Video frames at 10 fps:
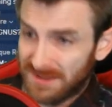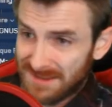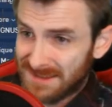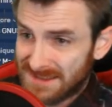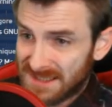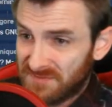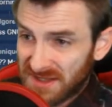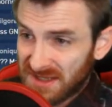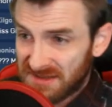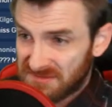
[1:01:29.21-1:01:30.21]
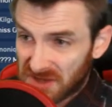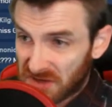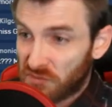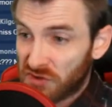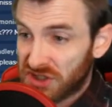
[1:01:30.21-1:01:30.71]
it does something,
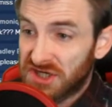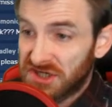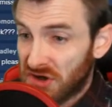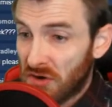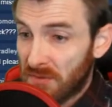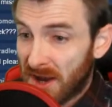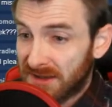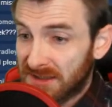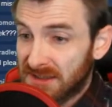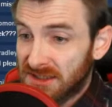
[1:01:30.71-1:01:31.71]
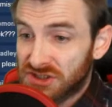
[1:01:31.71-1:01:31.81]
like, we're gonna know about it.